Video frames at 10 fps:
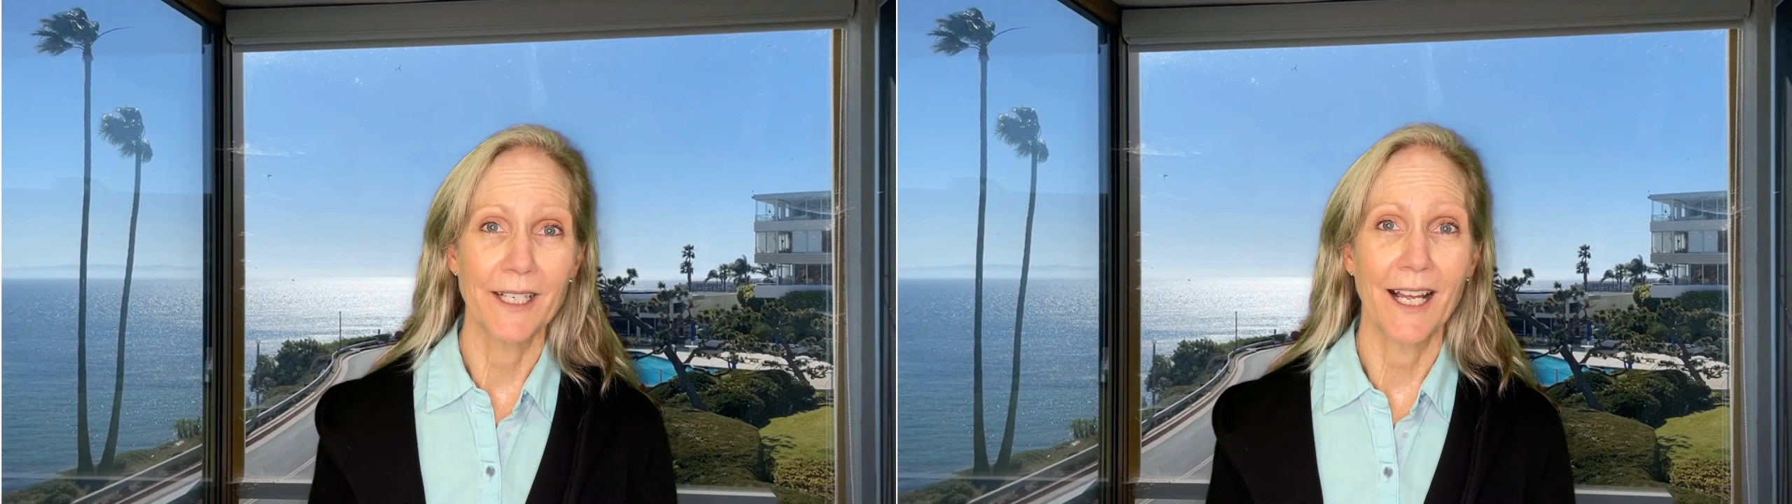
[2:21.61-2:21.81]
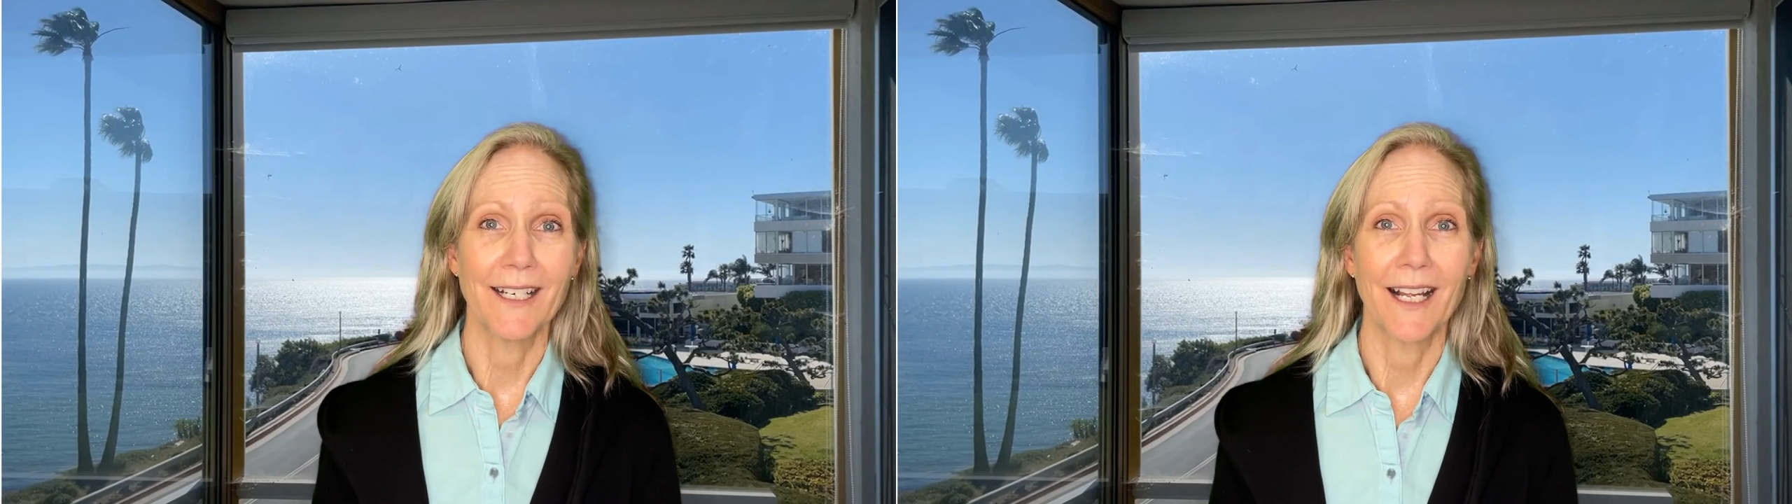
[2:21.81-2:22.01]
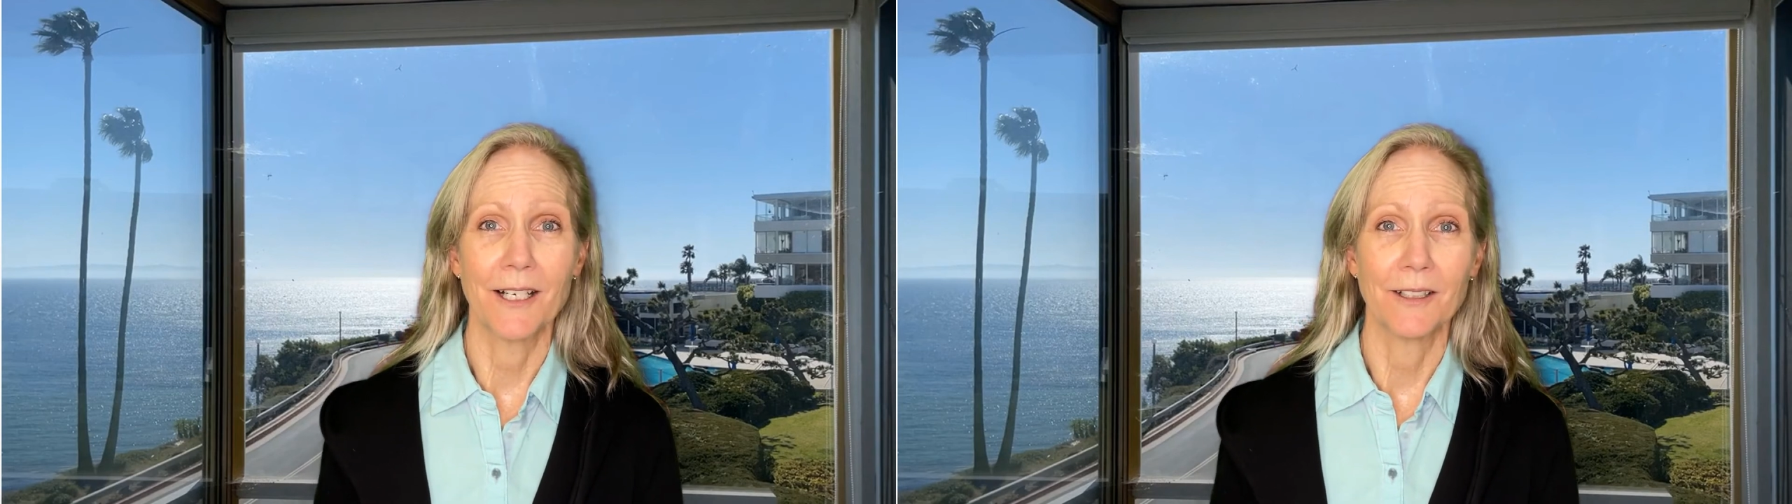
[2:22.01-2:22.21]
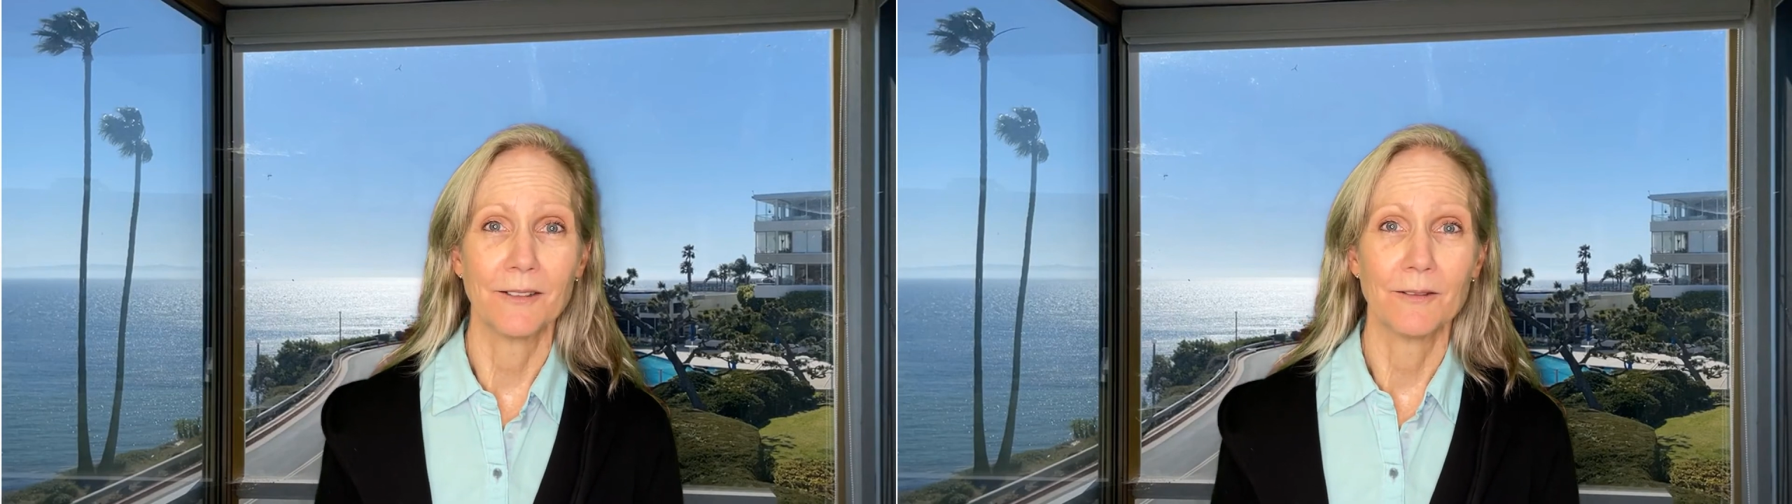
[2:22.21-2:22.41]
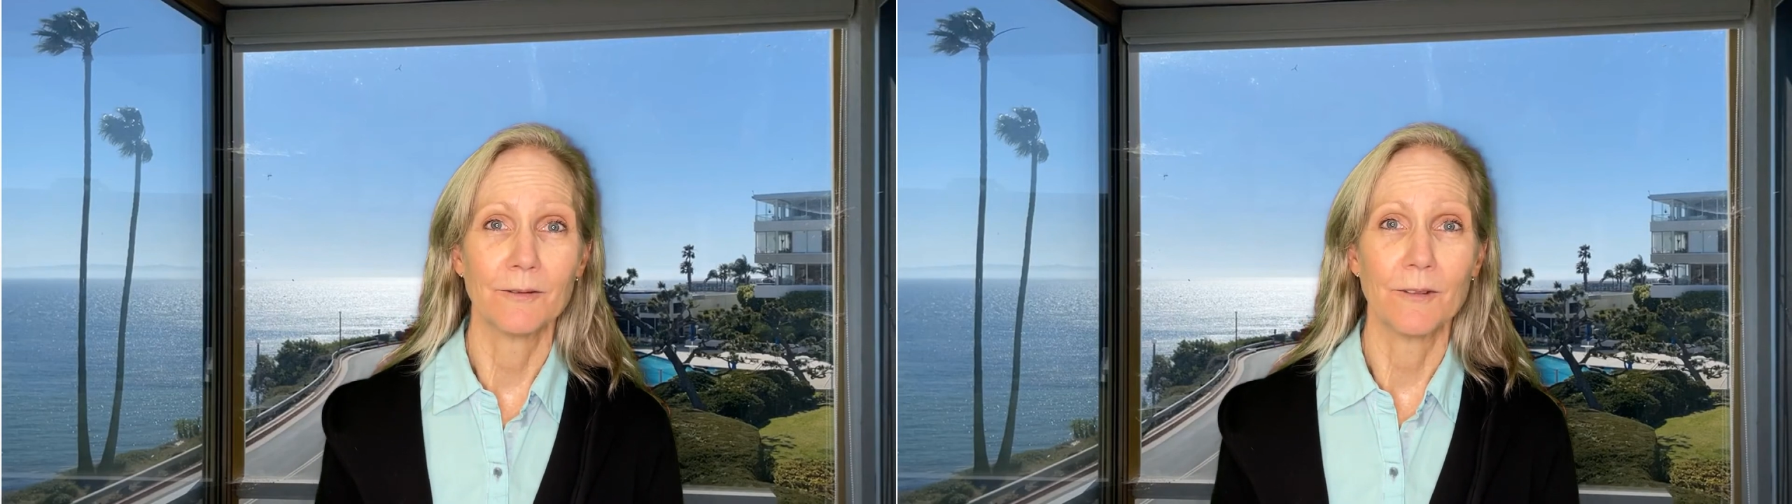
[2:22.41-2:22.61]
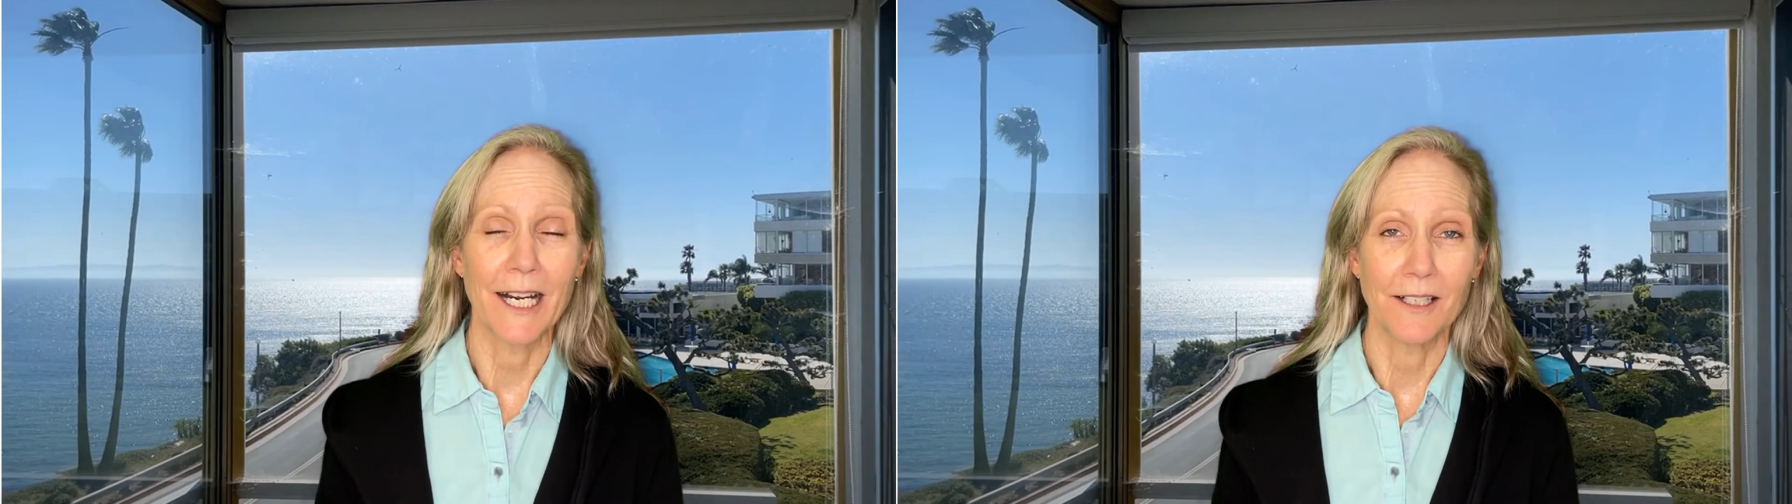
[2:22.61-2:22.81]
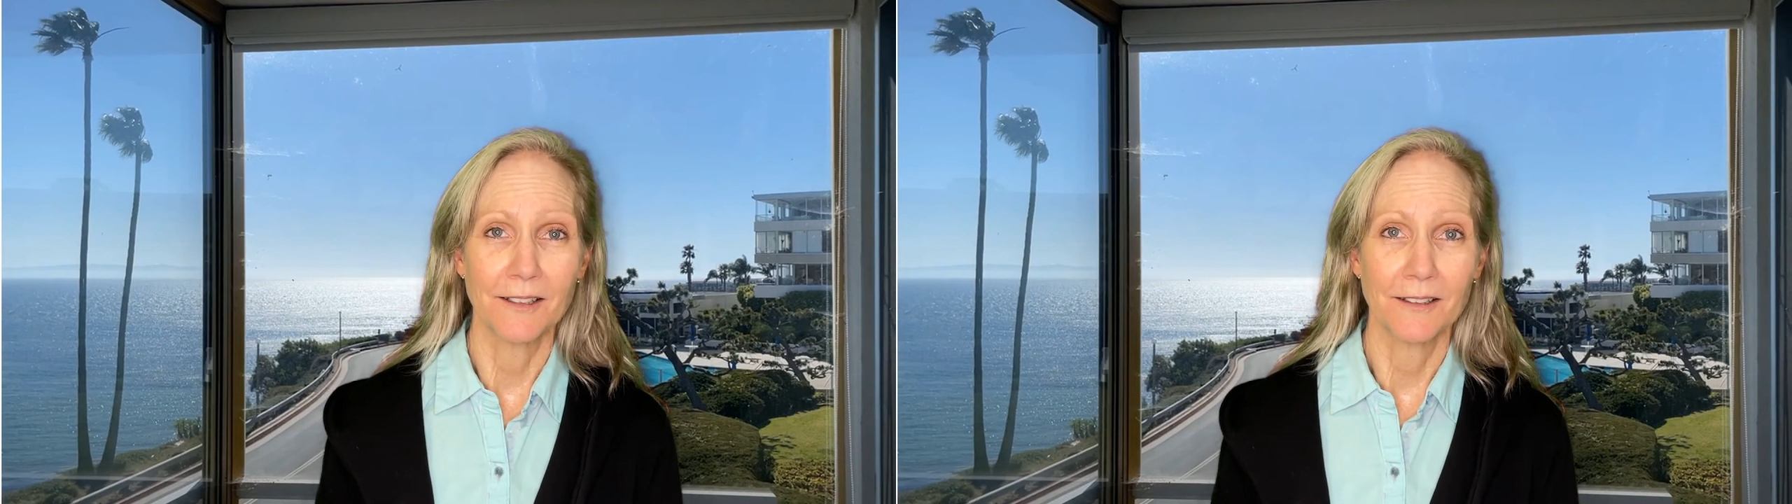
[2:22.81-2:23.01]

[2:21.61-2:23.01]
nine nine rate.